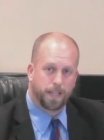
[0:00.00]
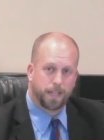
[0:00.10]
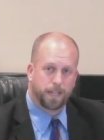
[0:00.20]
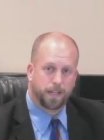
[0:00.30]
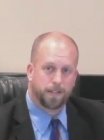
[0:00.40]

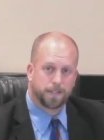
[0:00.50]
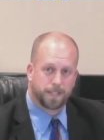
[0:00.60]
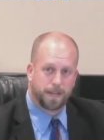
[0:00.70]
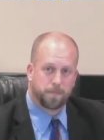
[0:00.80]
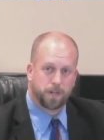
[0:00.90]
in
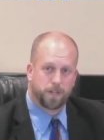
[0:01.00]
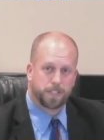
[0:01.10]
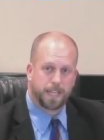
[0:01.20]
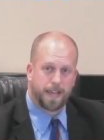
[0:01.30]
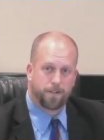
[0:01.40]
St.
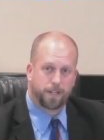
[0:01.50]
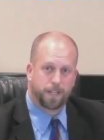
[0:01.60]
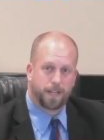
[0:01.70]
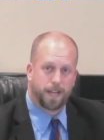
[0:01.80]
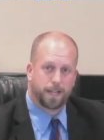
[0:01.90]
Mary's
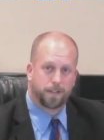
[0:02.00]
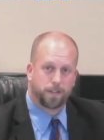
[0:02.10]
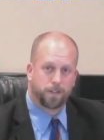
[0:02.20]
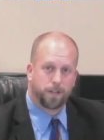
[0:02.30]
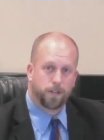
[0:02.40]
County at
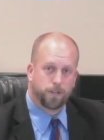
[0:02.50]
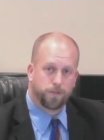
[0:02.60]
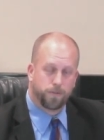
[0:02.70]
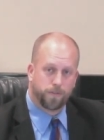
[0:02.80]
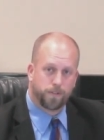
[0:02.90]
the
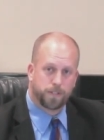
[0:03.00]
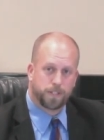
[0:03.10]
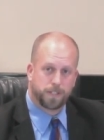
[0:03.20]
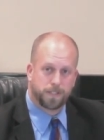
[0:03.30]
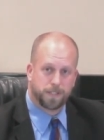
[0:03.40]

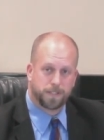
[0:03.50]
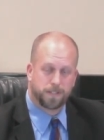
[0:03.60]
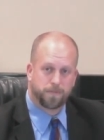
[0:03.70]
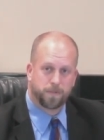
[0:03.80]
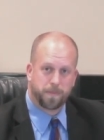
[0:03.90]
University
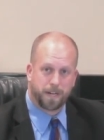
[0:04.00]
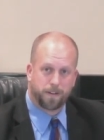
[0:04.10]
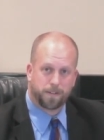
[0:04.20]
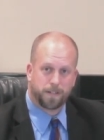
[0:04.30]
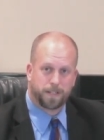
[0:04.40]
System of
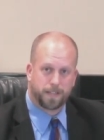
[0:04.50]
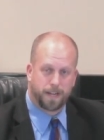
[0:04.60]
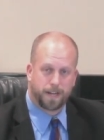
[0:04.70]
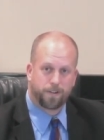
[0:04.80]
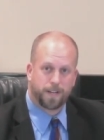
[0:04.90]
Maryland at the
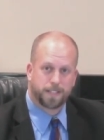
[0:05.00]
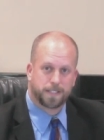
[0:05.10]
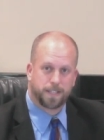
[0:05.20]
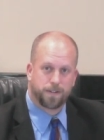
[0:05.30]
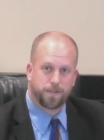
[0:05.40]
Higher Ed
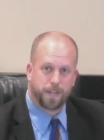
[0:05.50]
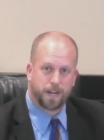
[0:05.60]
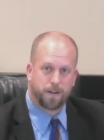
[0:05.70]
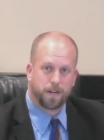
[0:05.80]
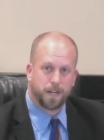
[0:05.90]
Center
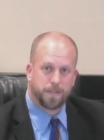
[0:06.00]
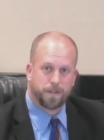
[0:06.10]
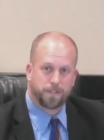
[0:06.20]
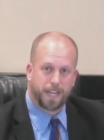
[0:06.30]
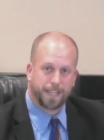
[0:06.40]
there.
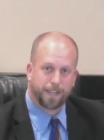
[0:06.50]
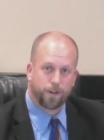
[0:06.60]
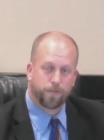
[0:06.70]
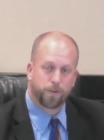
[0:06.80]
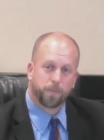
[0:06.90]
They're taking
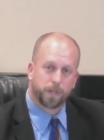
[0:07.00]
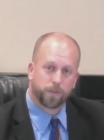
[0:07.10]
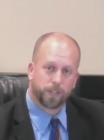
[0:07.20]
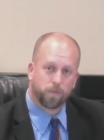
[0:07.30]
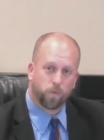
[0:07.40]
over
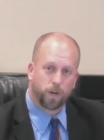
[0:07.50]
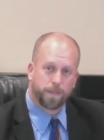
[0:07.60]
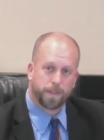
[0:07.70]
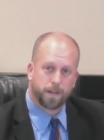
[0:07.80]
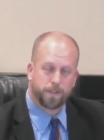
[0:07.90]
building
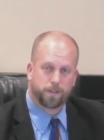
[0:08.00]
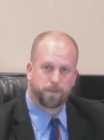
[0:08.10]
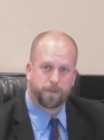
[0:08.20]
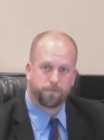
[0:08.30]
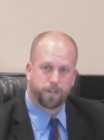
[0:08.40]
one there. They're going
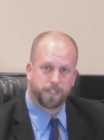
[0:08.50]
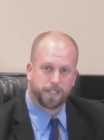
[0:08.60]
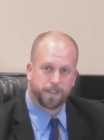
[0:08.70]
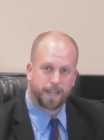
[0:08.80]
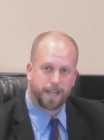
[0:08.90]
to be
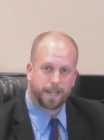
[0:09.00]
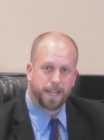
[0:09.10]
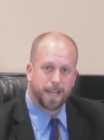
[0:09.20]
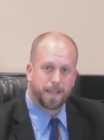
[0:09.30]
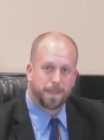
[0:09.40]
renting that.
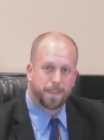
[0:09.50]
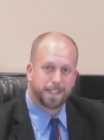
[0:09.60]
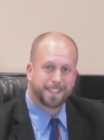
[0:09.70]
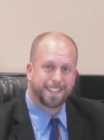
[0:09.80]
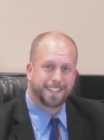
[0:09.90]

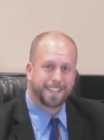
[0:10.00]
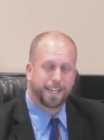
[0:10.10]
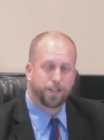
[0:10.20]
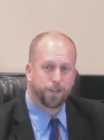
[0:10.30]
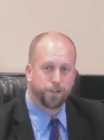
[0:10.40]
This is a
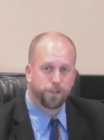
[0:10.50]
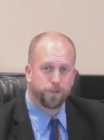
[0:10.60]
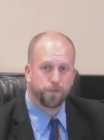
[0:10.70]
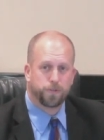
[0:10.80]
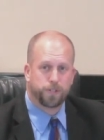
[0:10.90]

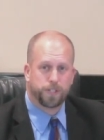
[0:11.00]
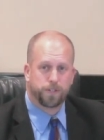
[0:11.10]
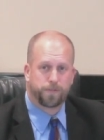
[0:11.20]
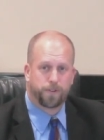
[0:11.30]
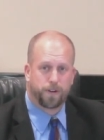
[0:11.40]
huge
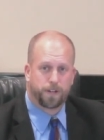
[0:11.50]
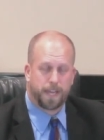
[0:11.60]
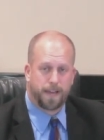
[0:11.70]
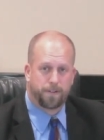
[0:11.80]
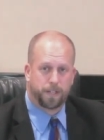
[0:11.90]
deal for our
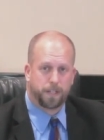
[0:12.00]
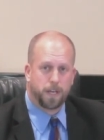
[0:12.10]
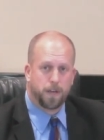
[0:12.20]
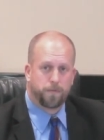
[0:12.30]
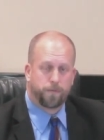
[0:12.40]
county.
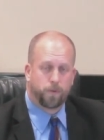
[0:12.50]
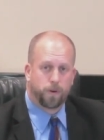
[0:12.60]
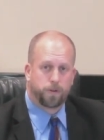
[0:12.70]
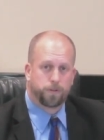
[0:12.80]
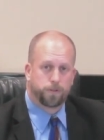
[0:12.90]

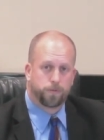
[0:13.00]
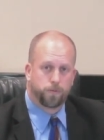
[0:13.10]
For